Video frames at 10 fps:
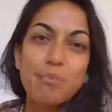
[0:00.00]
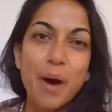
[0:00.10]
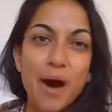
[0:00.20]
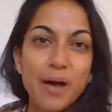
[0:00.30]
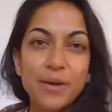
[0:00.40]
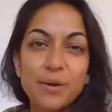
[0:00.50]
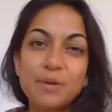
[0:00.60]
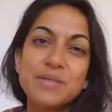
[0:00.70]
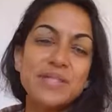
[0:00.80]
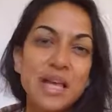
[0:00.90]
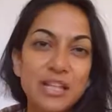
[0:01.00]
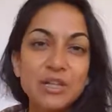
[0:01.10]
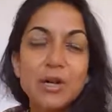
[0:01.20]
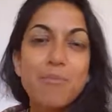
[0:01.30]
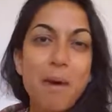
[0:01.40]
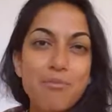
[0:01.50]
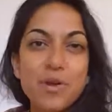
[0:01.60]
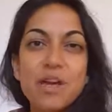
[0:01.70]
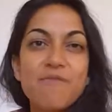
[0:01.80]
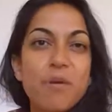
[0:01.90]
biocellular
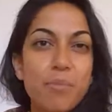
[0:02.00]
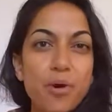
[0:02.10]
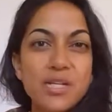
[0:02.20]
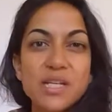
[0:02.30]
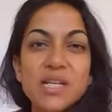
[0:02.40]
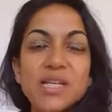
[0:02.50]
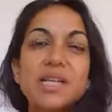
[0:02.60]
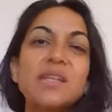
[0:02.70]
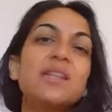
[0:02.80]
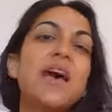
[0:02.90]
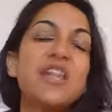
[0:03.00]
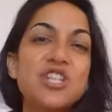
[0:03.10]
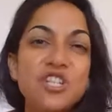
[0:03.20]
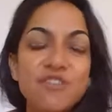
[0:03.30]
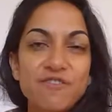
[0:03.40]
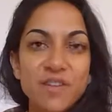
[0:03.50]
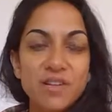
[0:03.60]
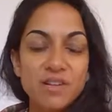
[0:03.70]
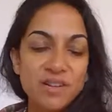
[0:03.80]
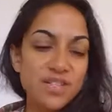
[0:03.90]
memory of the body and the energy
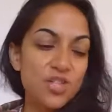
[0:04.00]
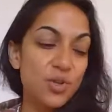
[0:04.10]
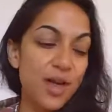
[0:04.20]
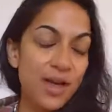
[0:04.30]
fields, to